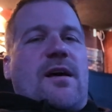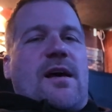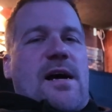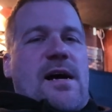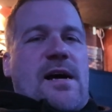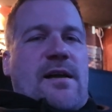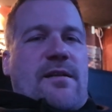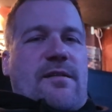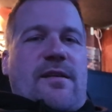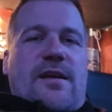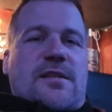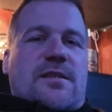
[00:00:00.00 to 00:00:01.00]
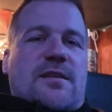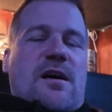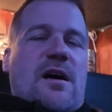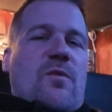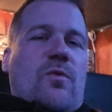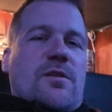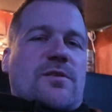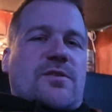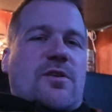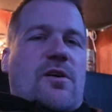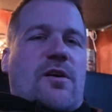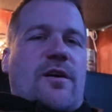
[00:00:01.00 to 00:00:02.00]
And next I will
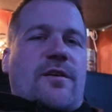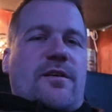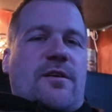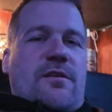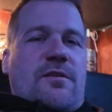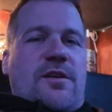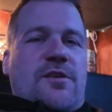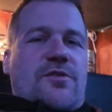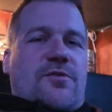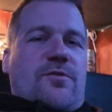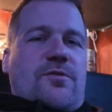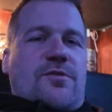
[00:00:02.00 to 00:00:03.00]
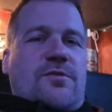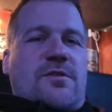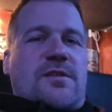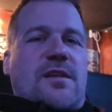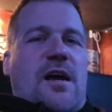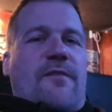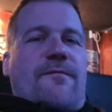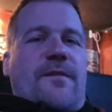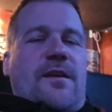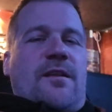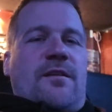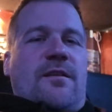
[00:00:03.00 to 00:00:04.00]
start introducing stuff
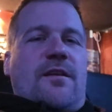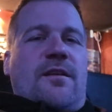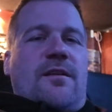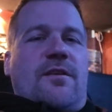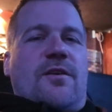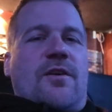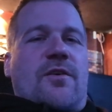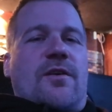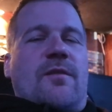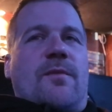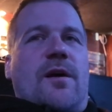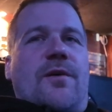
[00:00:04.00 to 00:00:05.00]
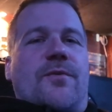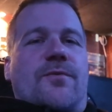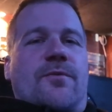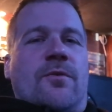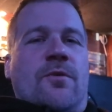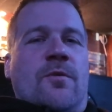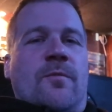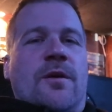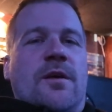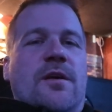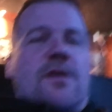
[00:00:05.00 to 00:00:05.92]
in here in my room.